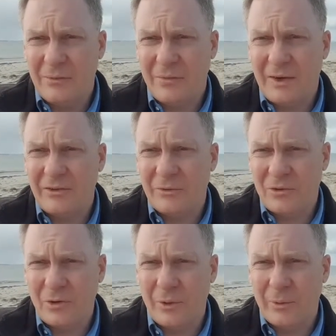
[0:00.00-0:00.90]
in face
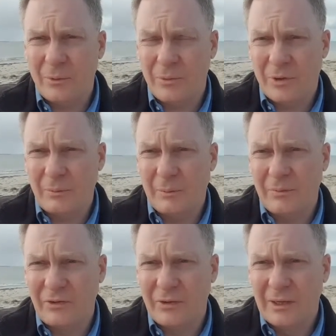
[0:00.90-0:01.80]
of terminal
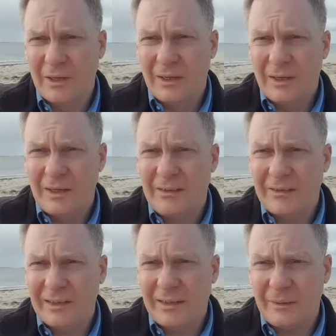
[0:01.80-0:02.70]
problems
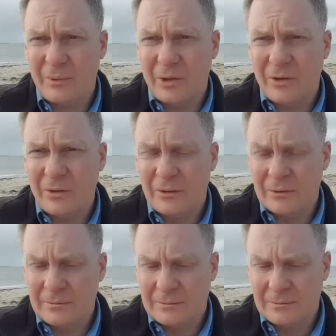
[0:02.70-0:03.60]
is to let them go.